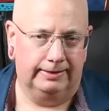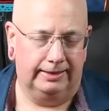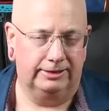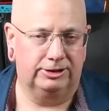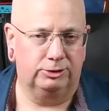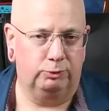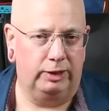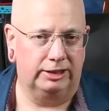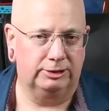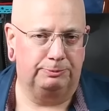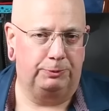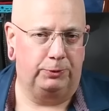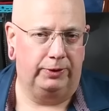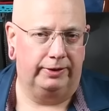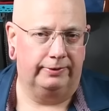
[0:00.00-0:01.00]
That is the
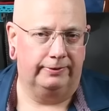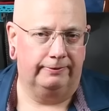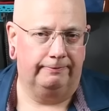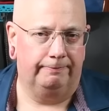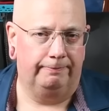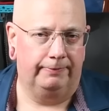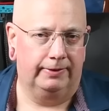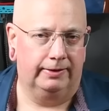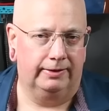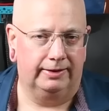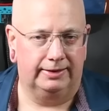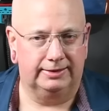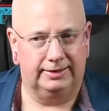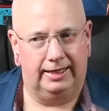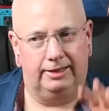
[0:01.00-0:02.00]
rest point.
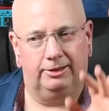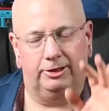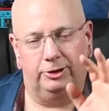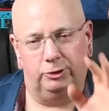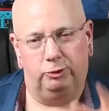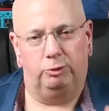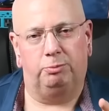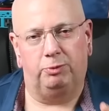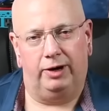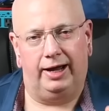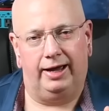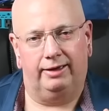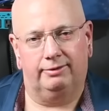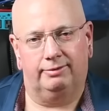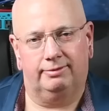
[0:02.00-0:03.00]
It is not literal
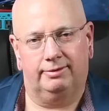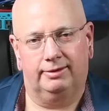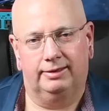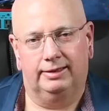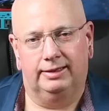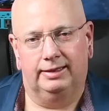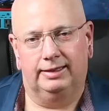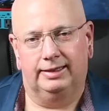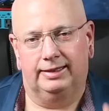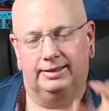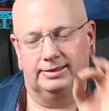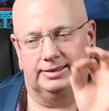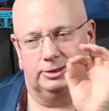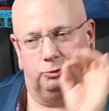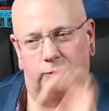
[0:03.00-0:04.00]
breath, it
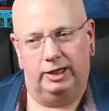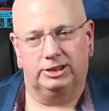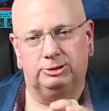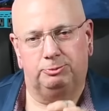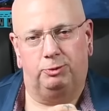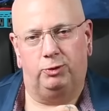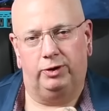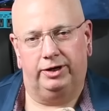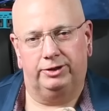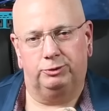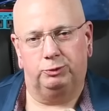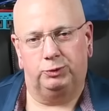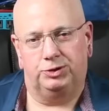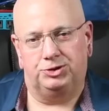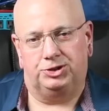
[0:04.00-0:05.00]
is the rest
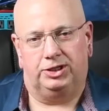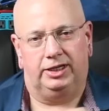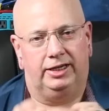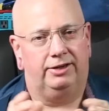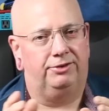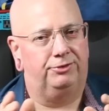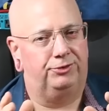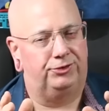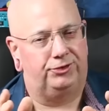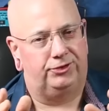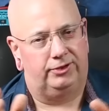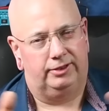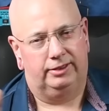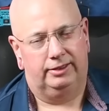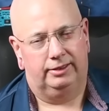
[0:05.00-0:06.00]
point which
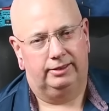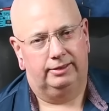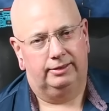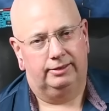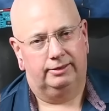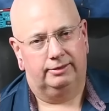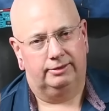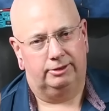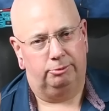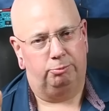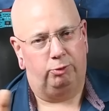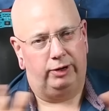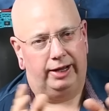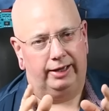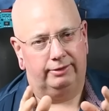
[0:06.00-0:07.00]
gives the
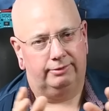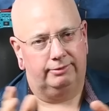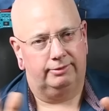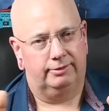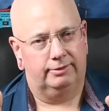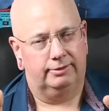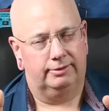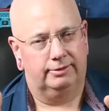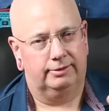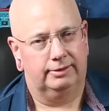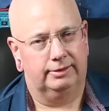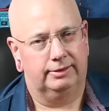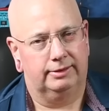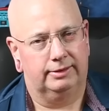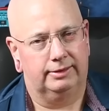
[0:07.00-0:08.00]
breath
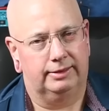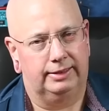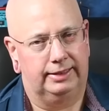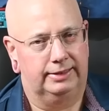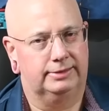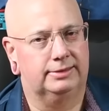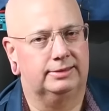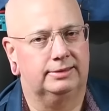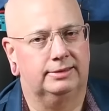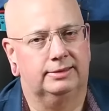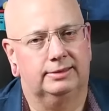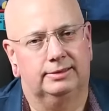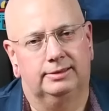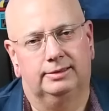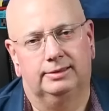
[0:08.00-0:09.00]
its
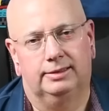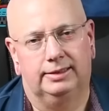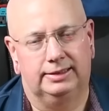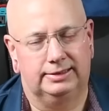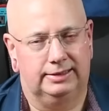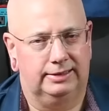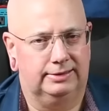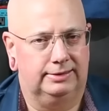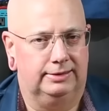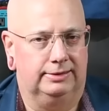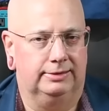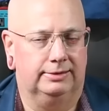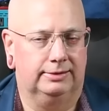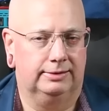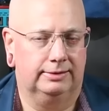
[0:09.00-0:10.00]

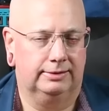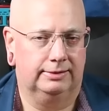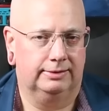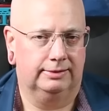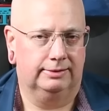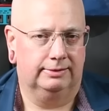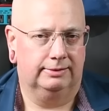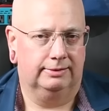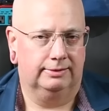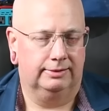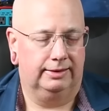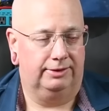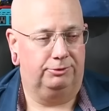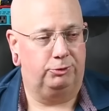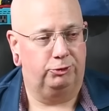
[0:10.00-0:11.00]
existence.
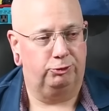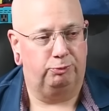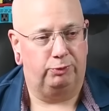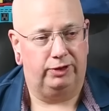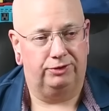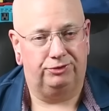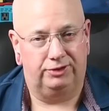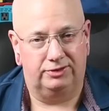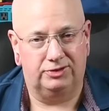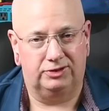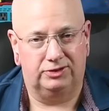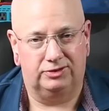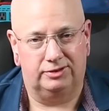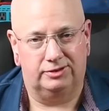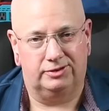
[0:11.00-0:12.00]
And of course, breath is
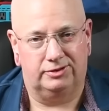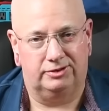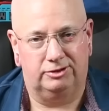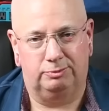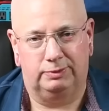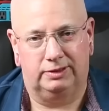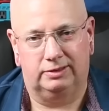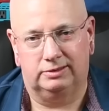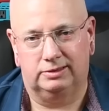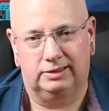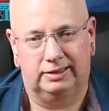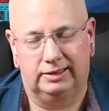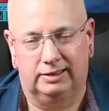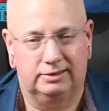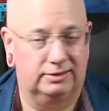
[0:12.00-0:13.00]
existence because
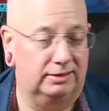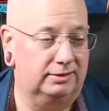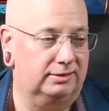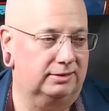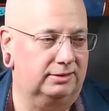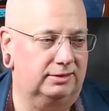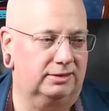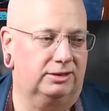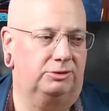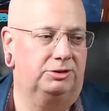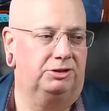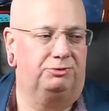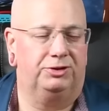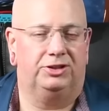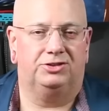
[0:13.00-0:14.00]
saying existence is no
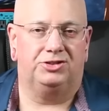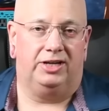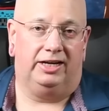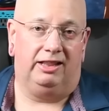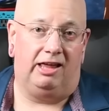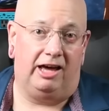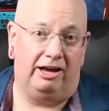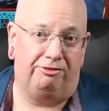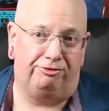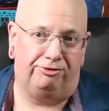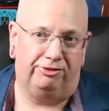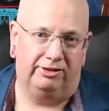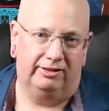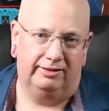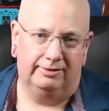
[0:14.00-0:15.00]
different than saying
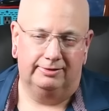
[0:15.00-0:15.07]
life.